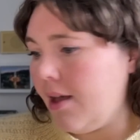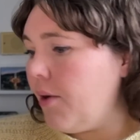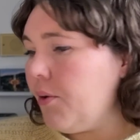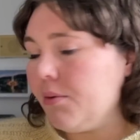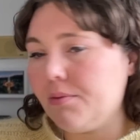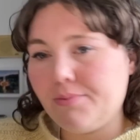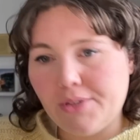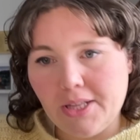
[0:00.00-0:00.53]
Oh,
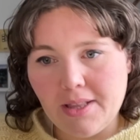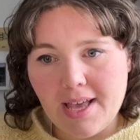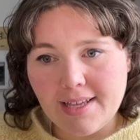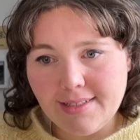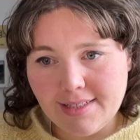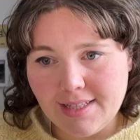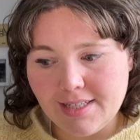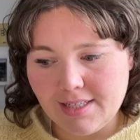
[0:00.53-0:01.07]
the
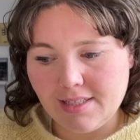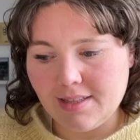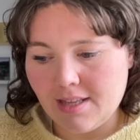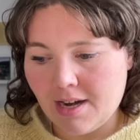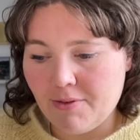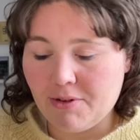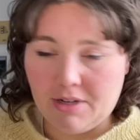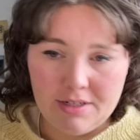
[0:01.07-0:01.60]
last thing that
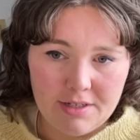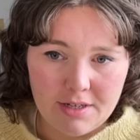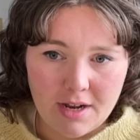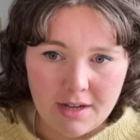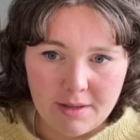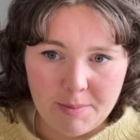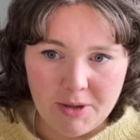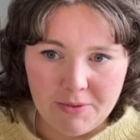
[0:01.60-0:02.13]
I wanted to
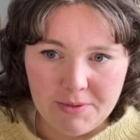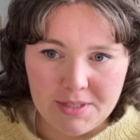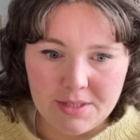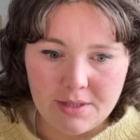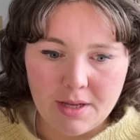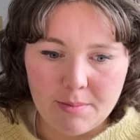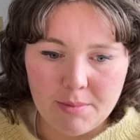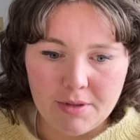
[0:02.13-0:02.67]
talk about was a
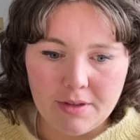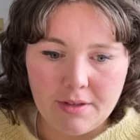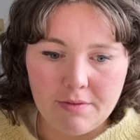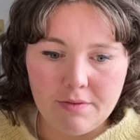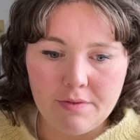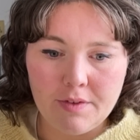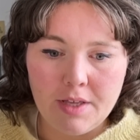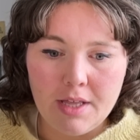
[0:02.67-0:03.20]
couple
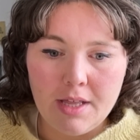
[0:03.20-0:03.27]
of